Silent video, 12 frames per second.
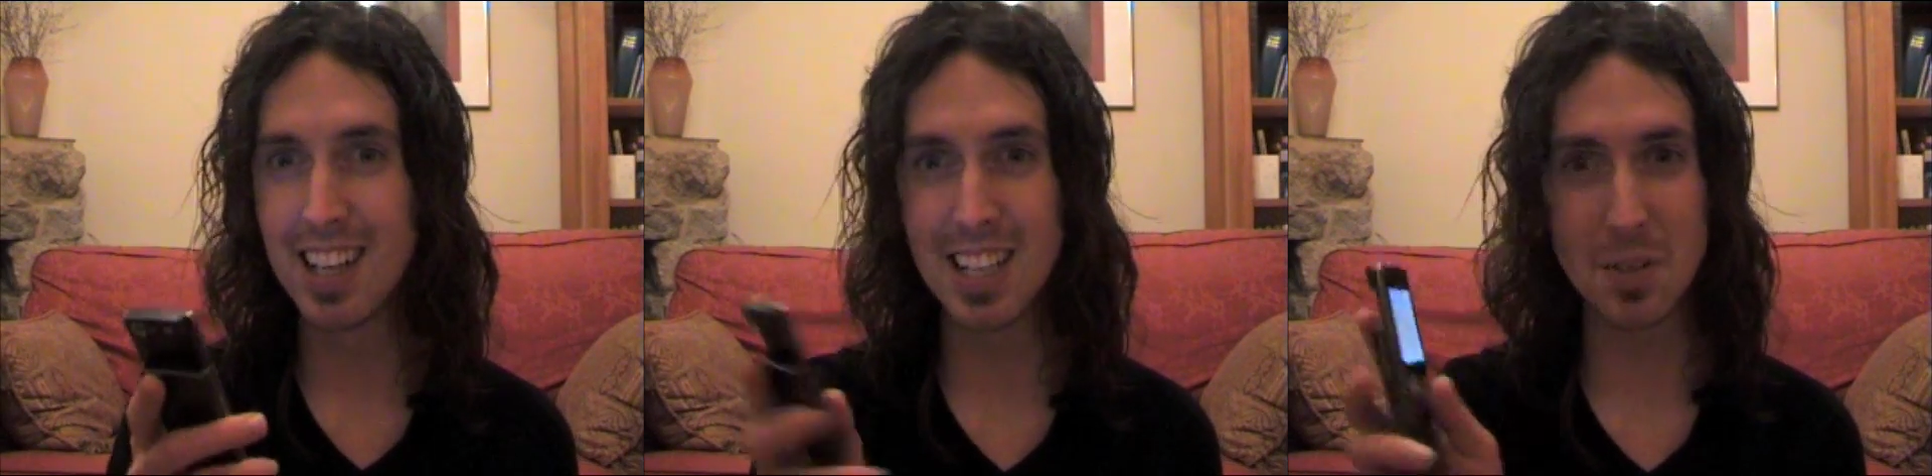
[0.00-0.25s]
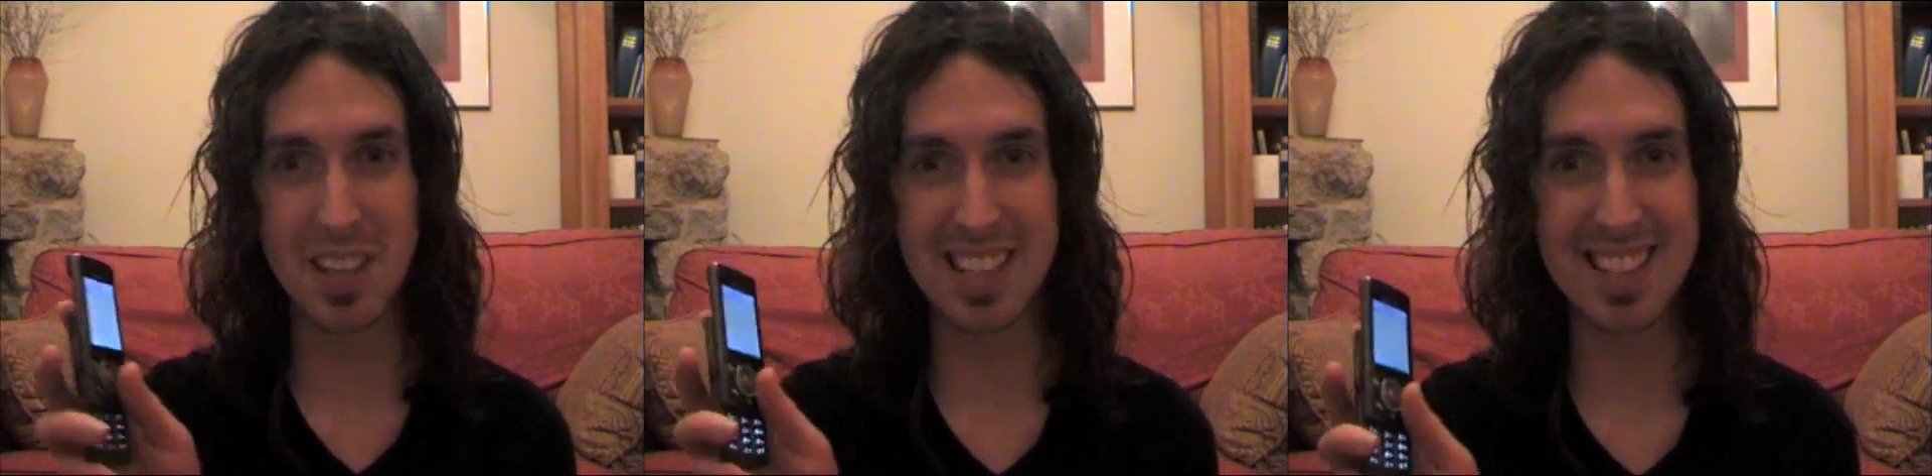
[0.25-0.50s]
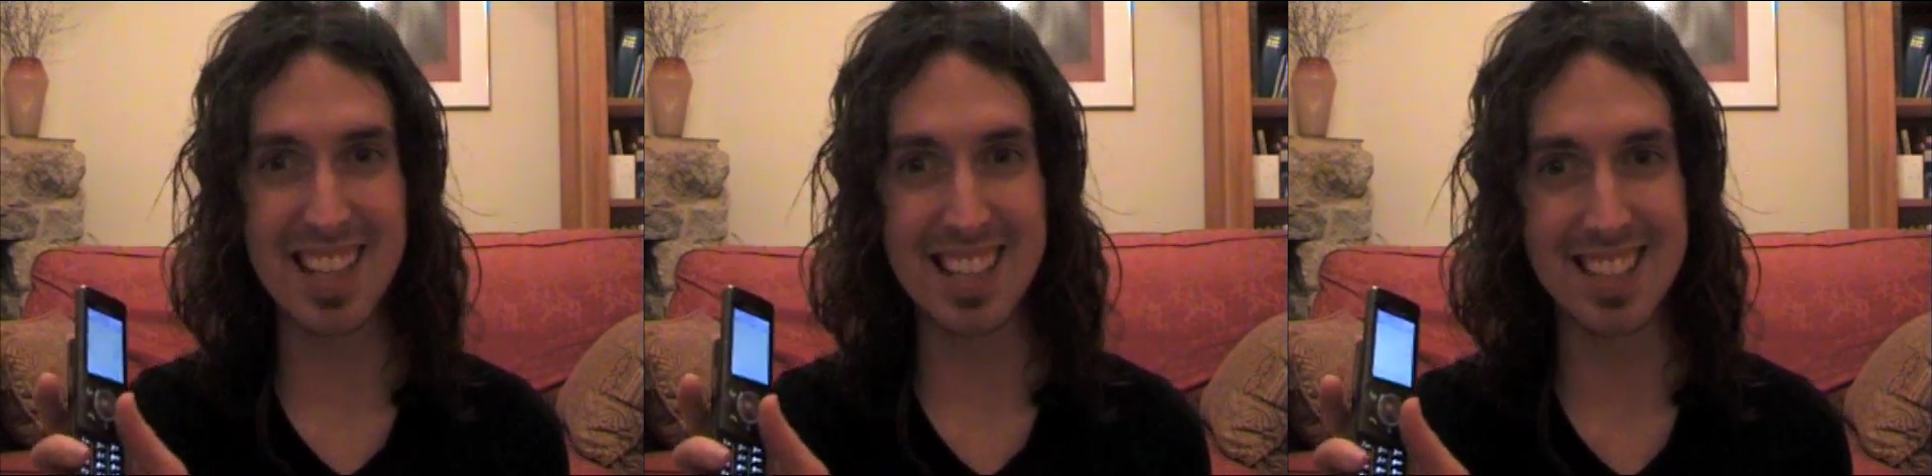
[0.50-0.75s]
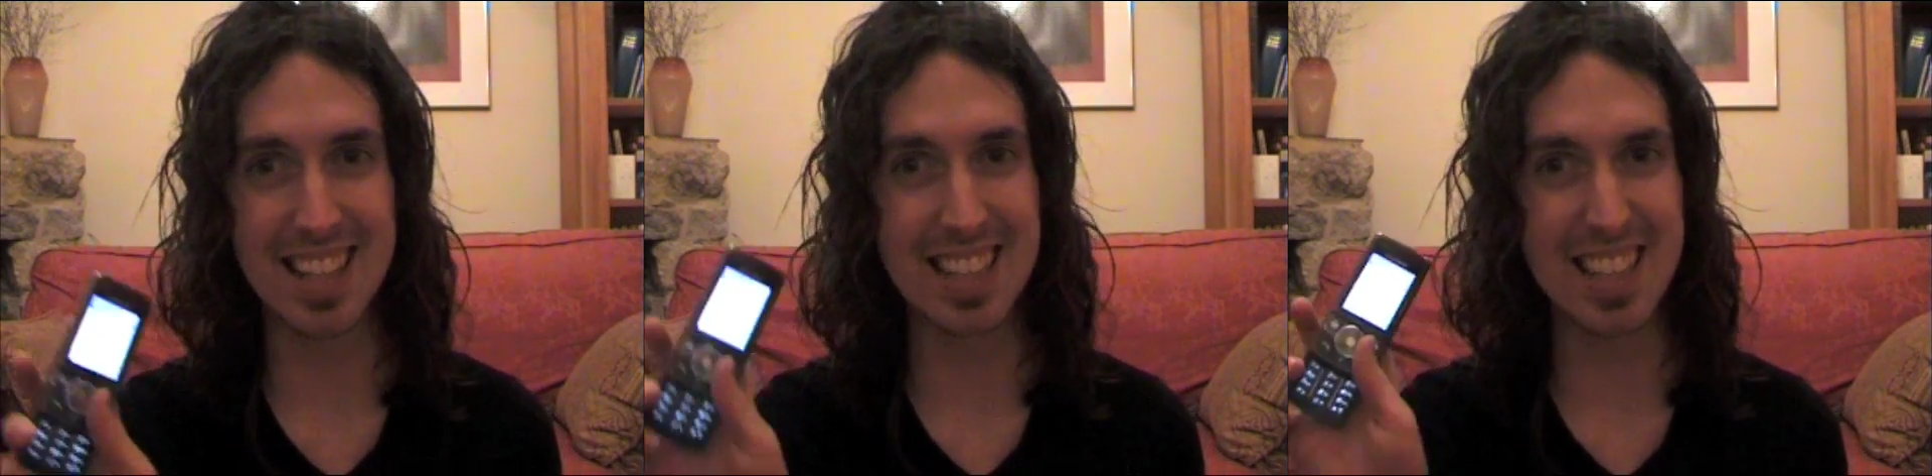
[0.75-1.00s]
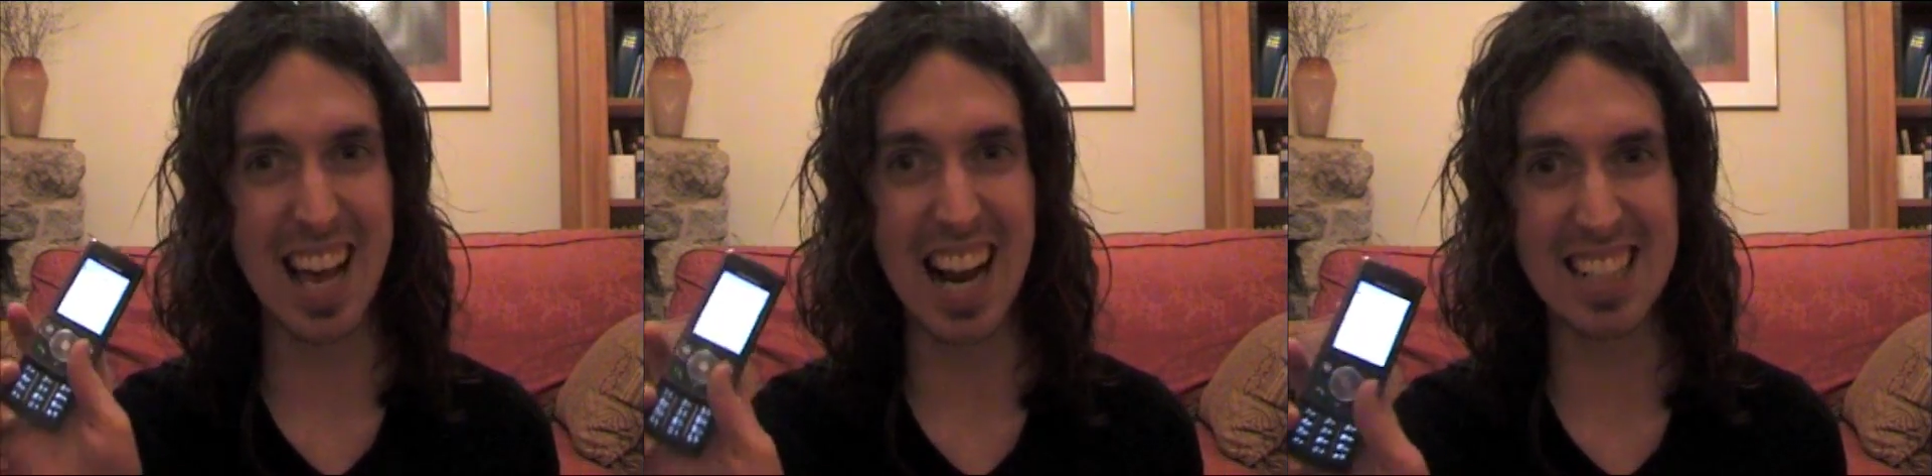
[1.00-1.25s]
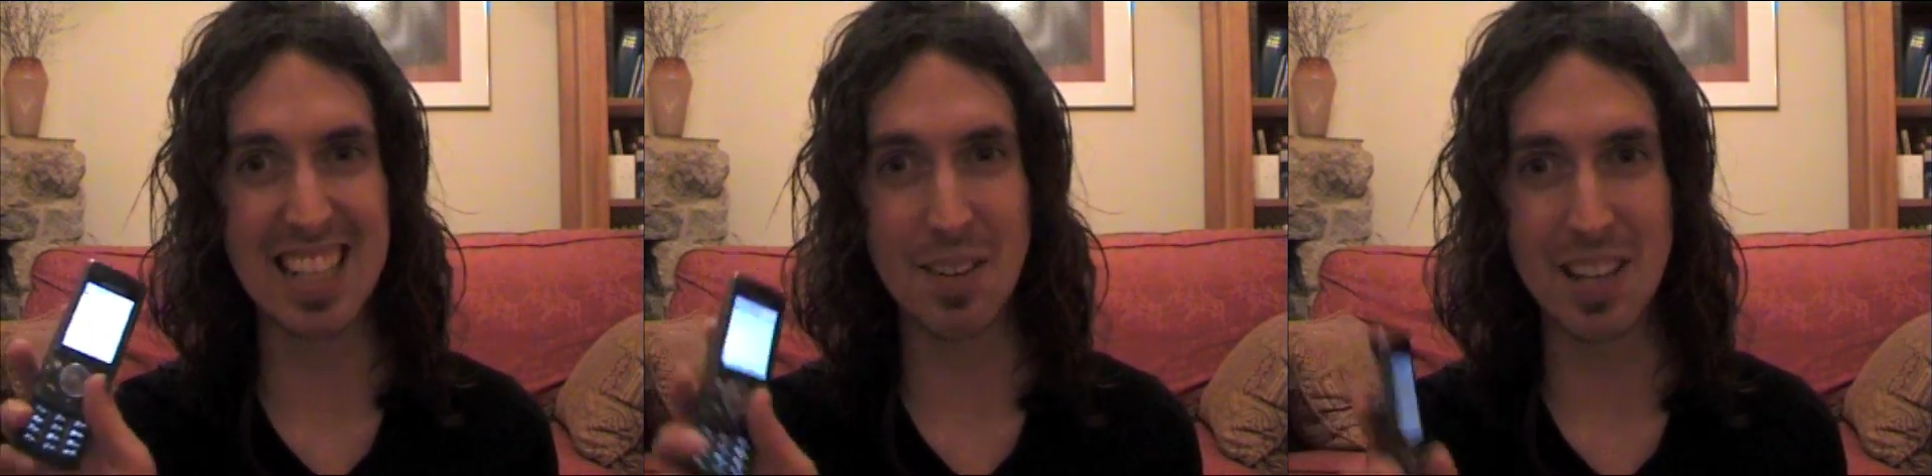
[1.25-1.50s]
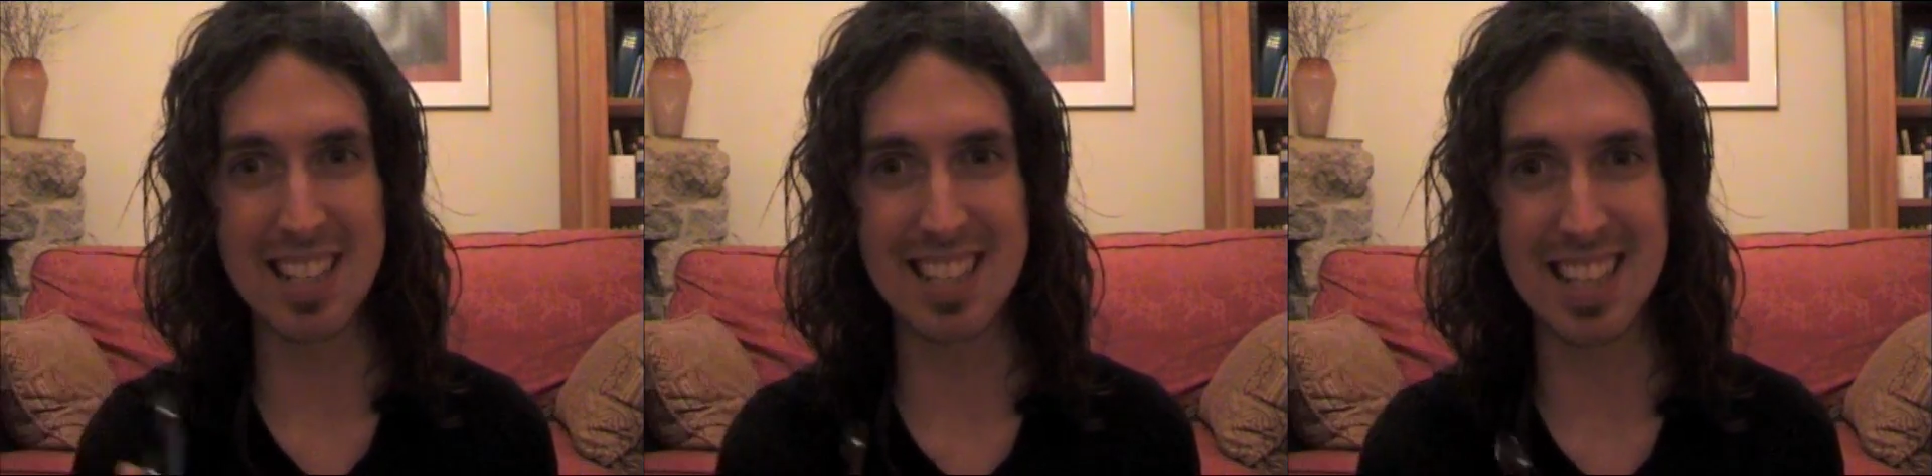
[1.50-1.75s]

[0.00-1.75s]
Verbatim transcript: That's what it says. That's actually what it